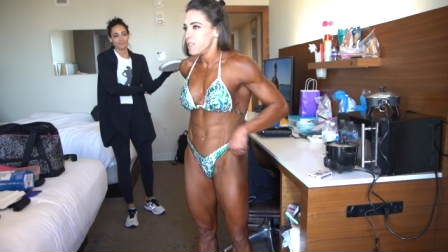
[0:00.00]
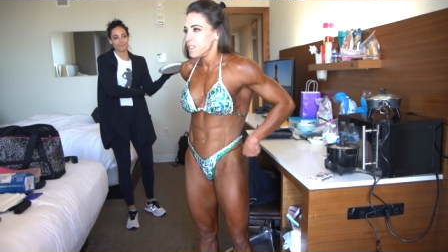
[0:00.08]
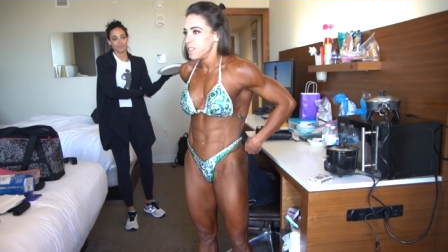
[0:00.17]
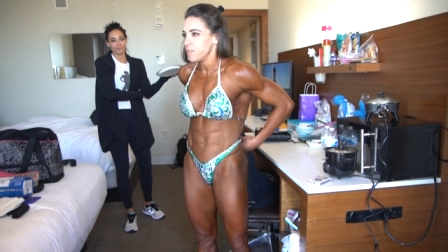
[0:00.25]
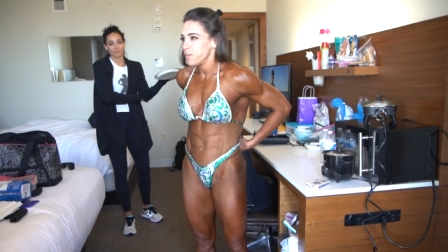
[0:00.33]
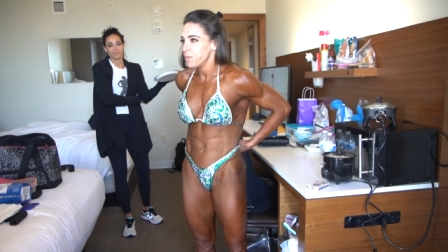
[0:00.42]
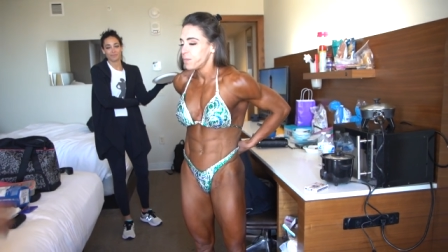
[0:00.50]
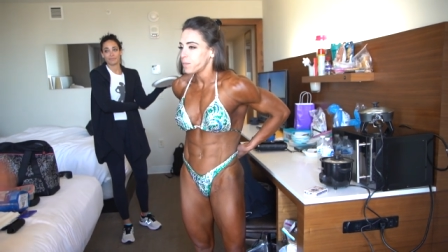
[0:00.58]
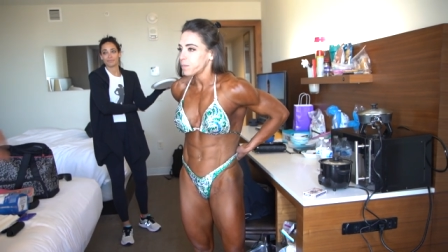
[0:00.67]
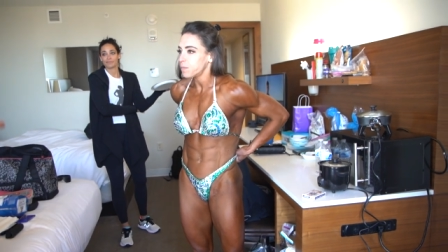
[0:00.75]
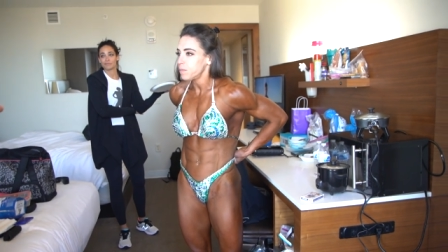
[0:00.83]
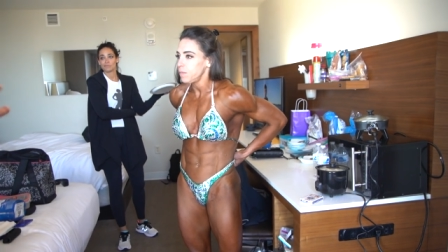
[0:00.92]
But your shape is
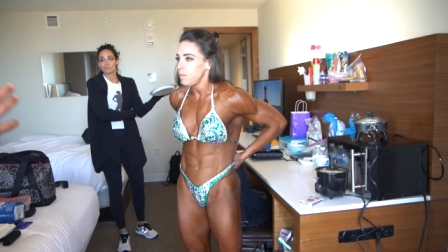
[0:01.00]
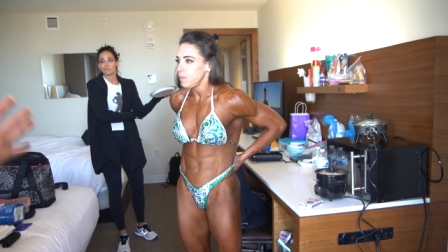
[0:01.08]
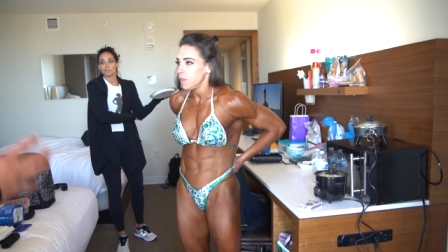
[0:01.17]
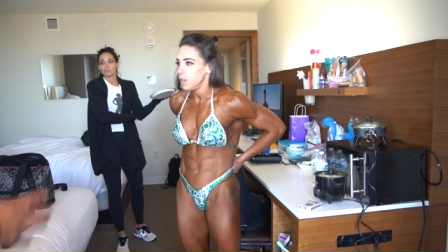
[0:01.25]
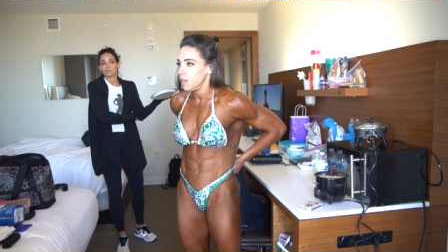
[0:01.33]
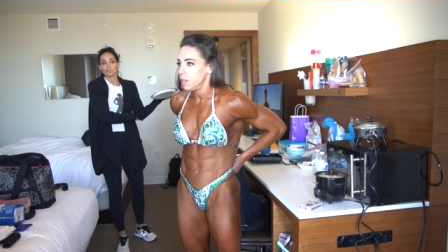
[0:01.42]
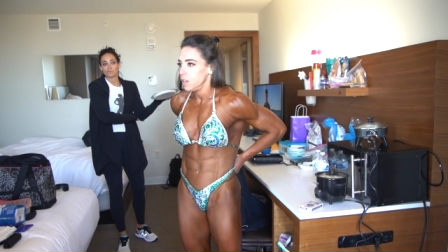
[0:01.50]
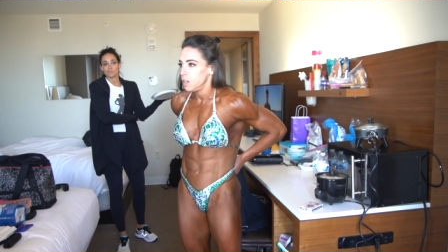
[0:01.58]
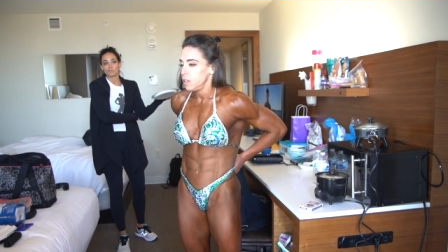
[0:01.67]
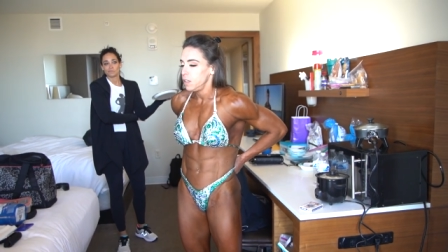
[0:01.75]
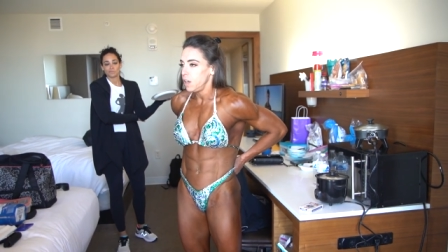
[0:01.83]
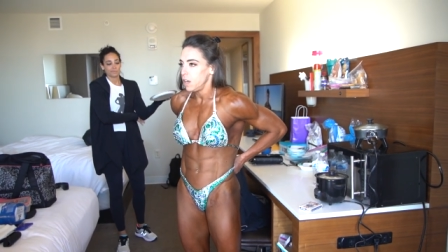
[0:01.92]
just so much better now.
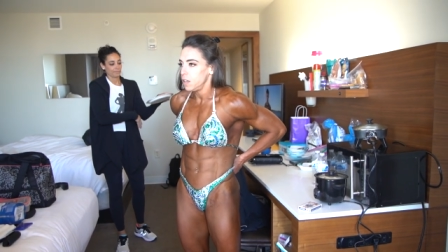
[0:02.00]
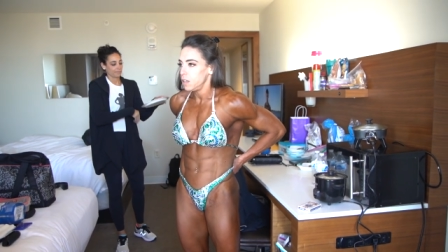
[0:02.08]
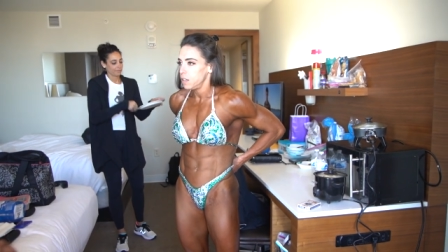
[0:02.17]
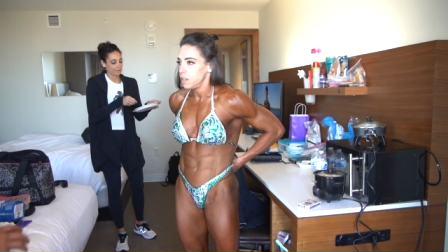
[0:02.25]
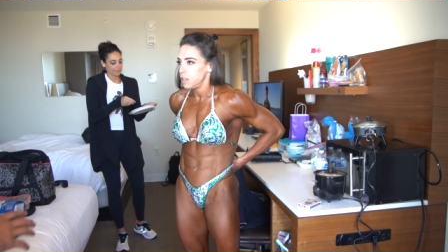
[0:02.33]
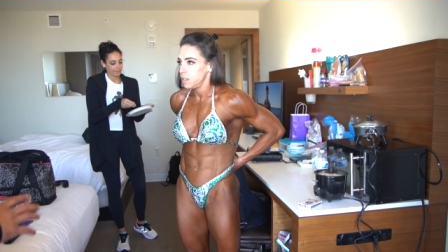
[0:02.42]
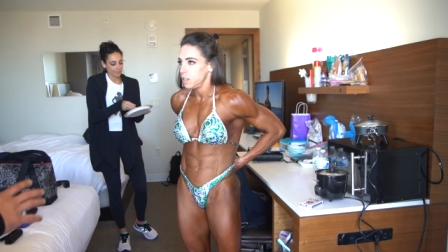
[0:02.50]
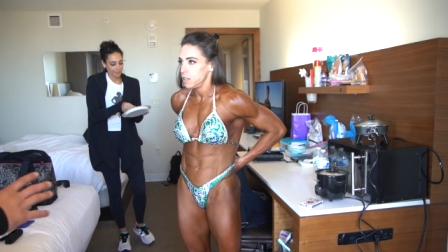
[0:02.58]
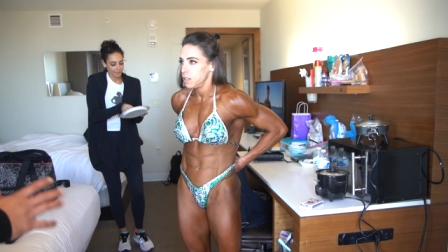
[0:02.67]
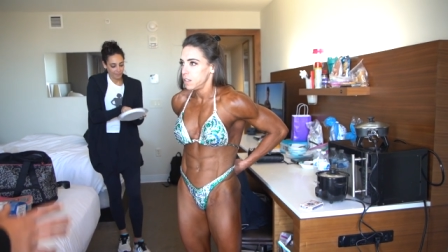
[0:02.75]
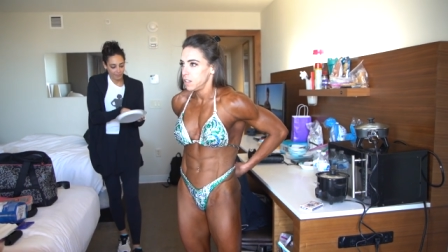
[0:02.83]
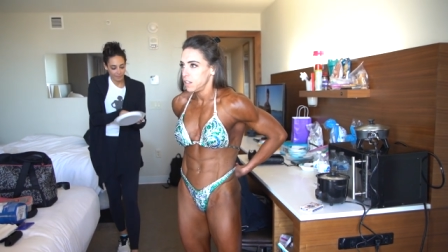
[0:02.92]
Yeah. Overall, it's just a
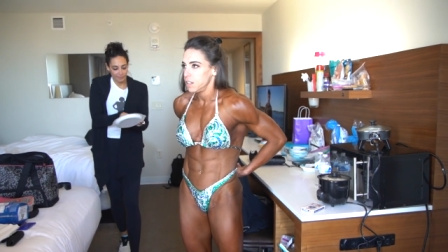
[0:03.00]
lot better.